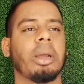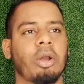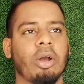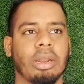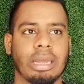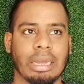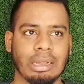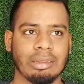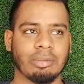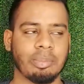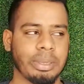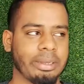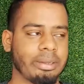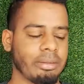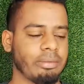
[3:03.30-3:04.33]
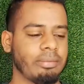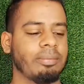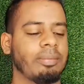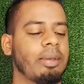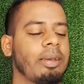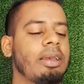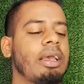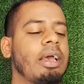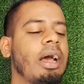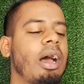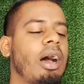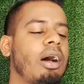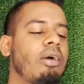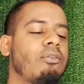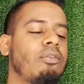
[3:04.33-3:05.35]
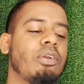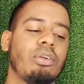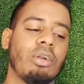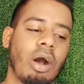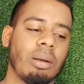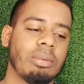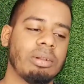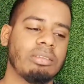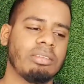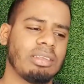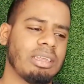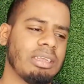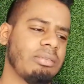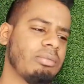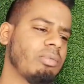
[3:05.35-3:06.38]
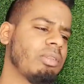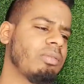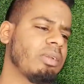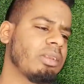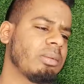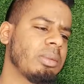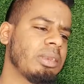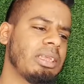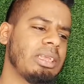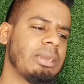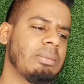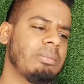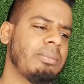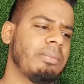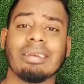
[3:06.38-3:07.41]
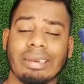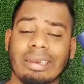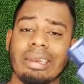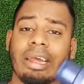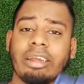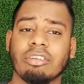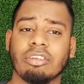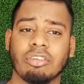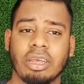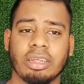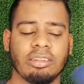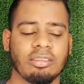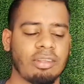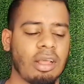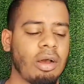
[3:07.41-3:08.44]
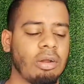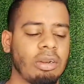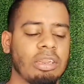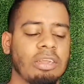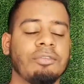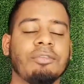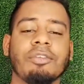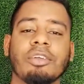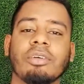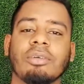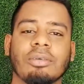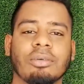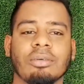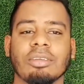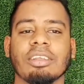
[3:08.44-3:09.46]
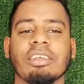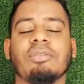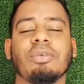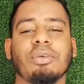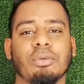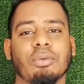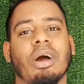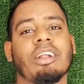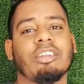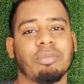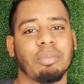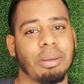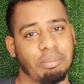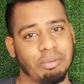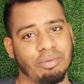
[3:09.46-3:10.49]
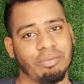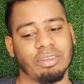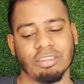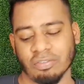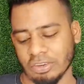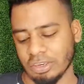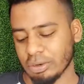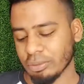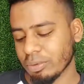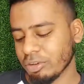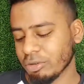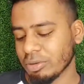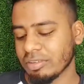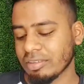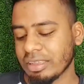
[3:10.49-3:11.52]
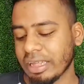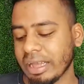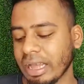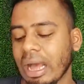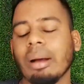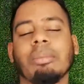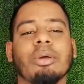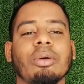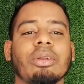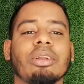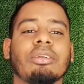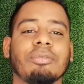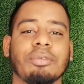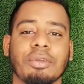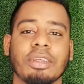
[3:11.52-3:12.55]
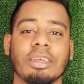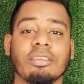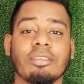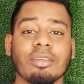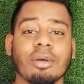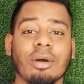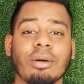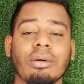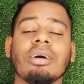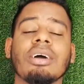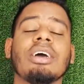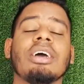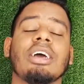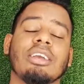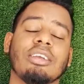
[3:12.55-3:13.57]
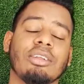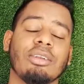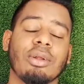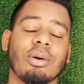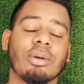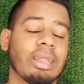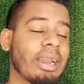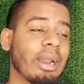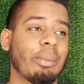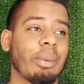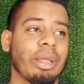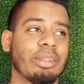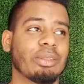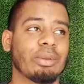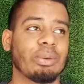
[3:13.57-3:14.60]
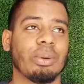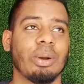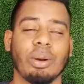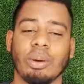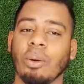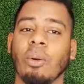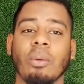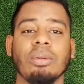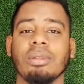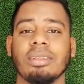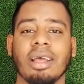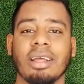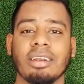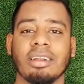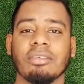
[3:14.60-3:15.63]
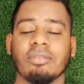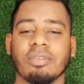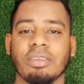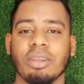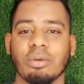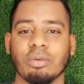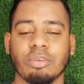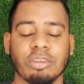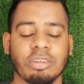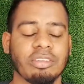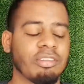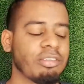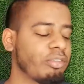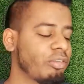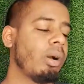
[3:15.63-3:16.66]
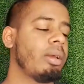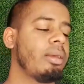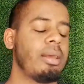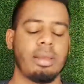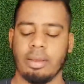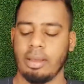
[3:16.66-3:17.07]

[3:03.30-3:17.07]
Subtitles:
Oh my god, I can't speak. For normal skin with vitamin E. I really like to try this out. If you watch my previous video, which was like uploaded a few days ago, you know that I went through a whole ton of lotions.